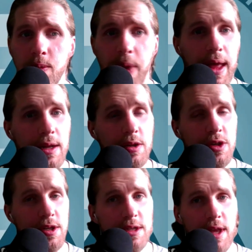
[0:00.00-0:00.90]
pain
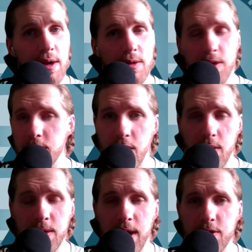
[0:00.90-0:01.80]
is just there you
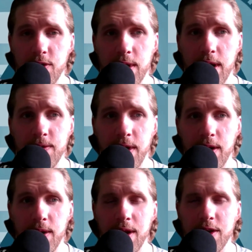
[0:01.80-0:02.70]
don't have to identify it